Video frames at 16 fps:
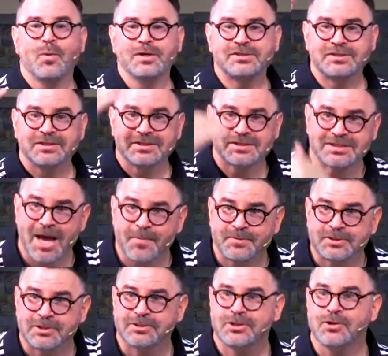was the
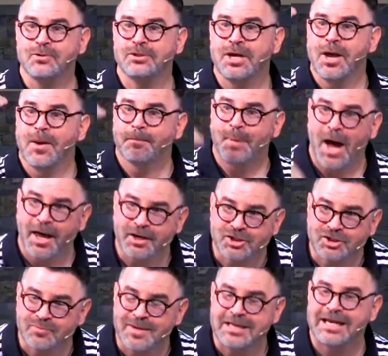substitute
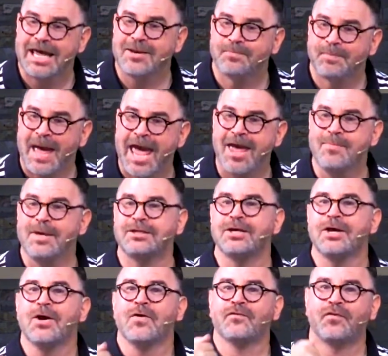punishment and
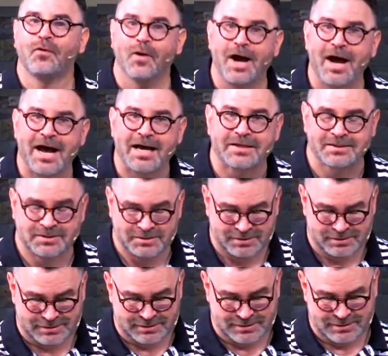payment for
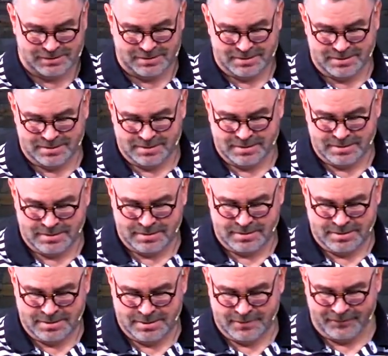us.
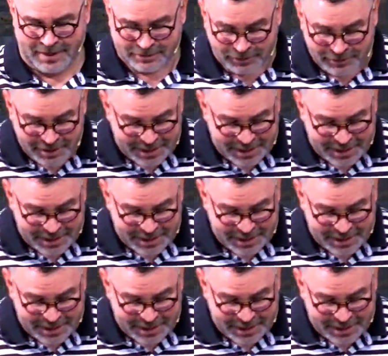In fact,